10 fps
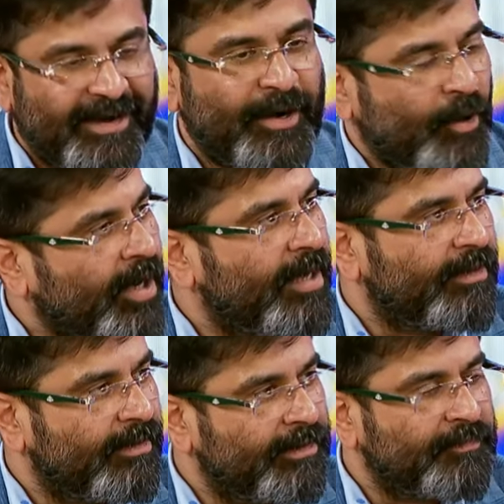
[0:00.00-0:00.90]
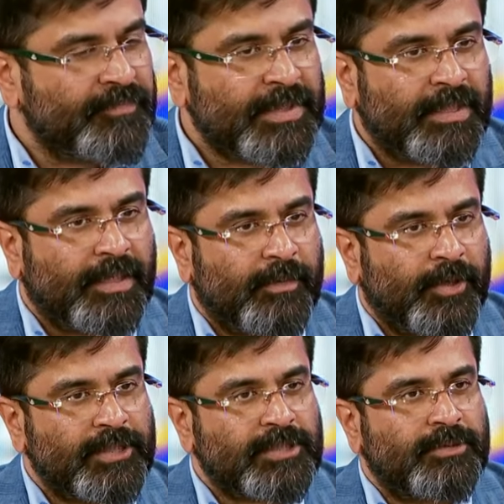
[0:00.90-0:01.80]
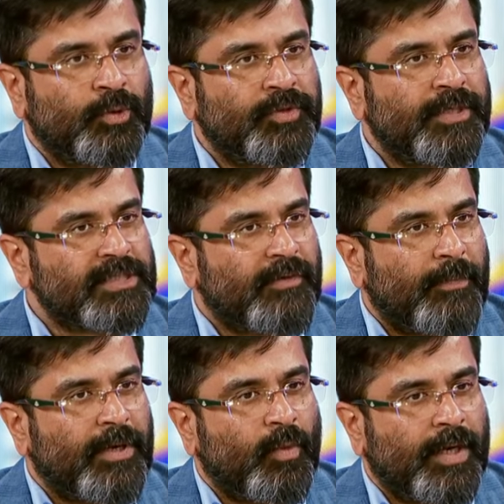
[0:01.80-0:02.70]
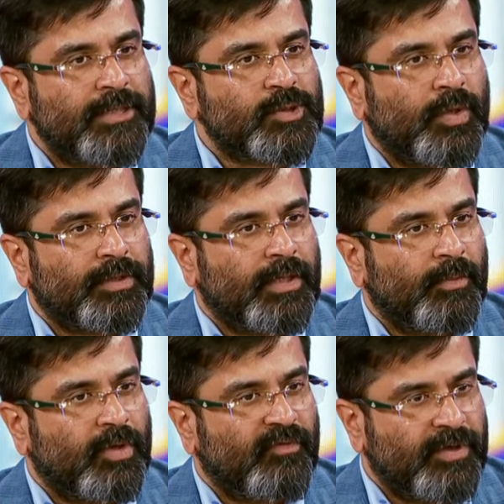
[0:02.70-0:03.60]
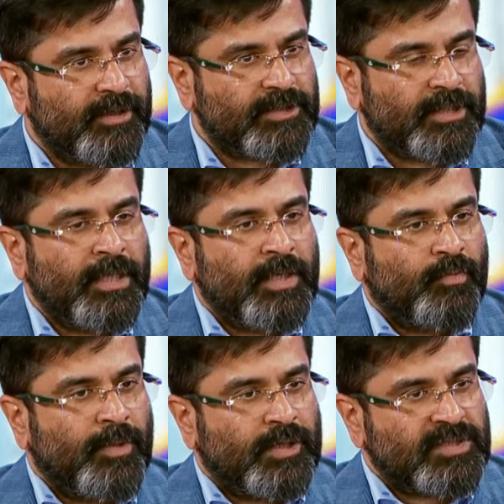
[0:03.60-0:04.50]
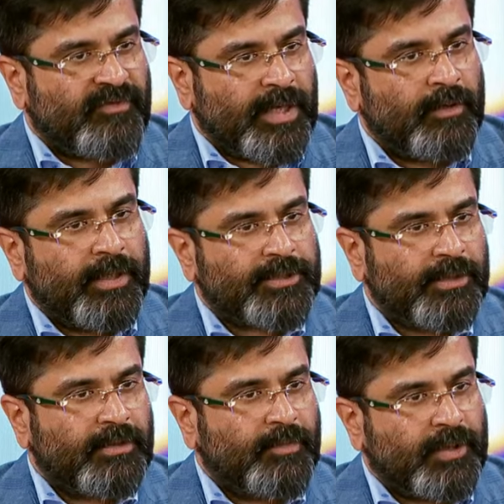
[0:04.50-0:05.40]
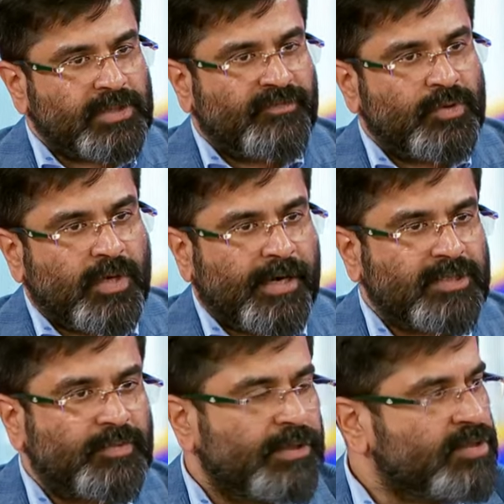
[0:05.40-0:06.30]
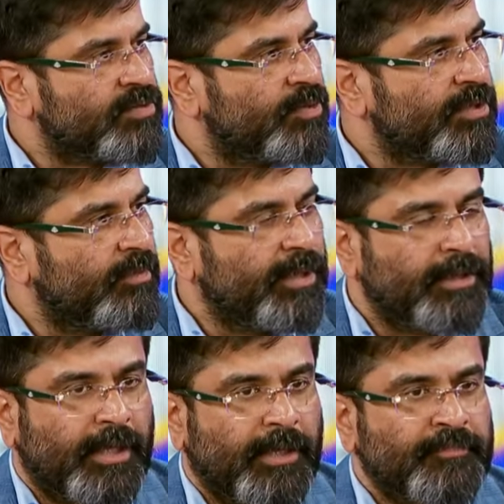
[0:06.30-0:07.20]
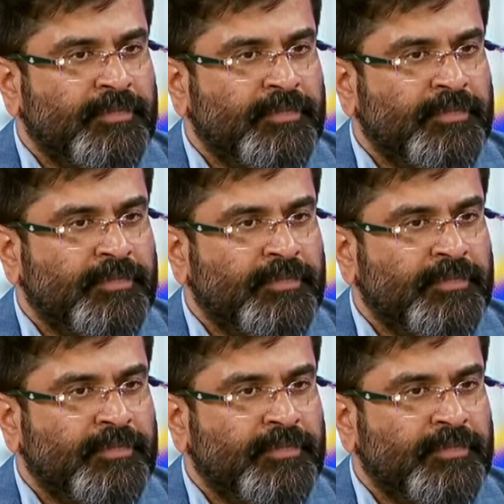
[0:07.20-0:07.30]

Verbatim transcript: And organically. Mm. Right? Because two things have happened. One is over the number of years, because of regulation, because of you guys, because of social media,